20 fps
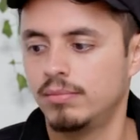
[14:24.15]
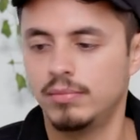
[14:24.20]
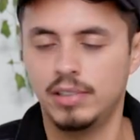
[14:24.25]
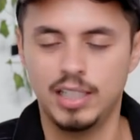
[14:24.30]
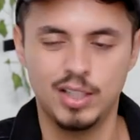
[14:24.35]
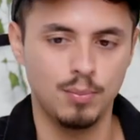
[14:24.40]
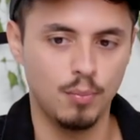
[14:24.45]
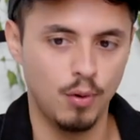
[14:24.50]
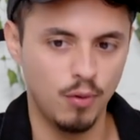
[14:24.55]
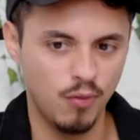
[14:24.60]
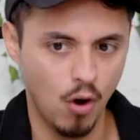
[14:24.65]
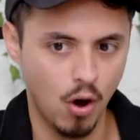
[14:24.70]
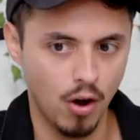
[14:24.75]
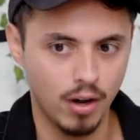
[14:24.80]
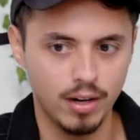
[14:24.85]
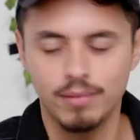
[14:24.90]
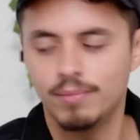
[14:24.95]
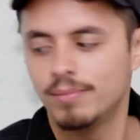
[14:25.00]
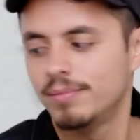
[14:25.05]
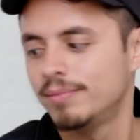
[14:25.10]
Let's move
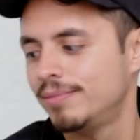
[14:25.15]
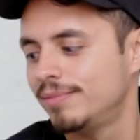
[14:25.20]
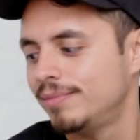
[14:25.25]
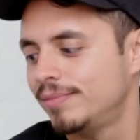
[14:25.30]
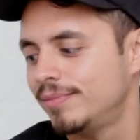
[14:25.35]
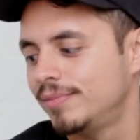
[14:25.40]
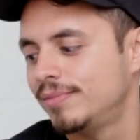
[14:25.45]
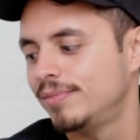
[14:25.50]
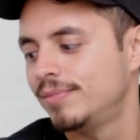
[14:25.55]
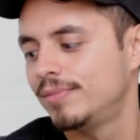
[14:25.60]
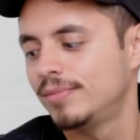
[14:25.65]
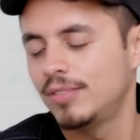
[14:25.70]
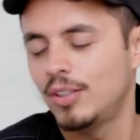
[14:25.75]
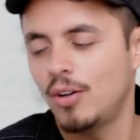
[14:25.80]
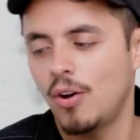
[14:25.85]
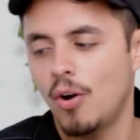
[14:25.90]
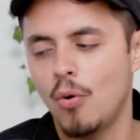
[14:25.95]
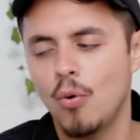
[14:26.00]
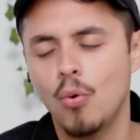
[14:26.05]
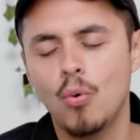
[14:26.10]
on.
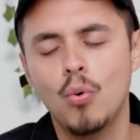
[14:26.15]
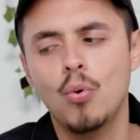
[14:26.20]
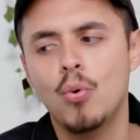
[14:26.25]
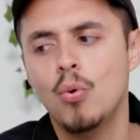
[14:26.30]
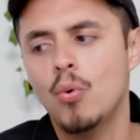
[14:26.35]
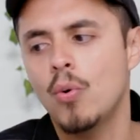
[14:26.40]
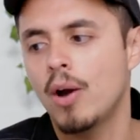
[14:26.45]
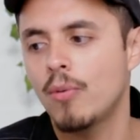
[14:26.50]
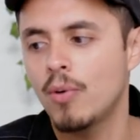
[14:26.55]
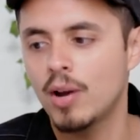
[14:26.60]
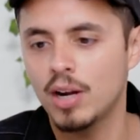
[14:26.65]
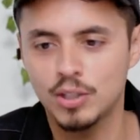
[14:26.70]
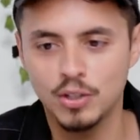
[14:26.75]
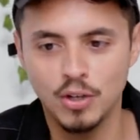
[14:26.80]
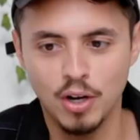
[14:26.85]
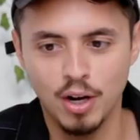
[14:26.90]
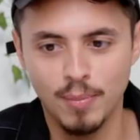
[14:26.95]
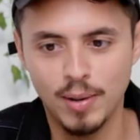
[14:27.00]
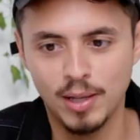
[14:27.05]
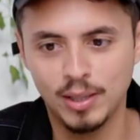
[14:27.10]
Oh, I want to
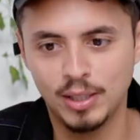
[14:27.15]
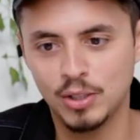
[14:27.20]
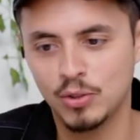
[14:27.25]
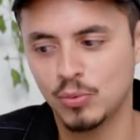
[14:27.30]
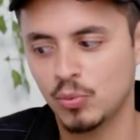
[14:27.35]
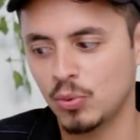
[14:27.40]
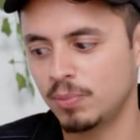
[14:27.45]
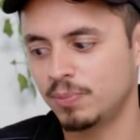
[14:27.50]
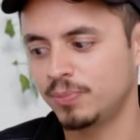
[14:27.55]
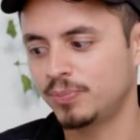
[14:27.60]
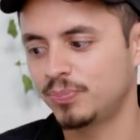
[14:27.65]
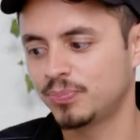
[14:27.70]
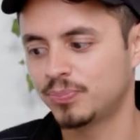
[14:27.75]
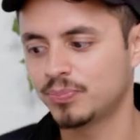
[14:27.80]
talk about this one.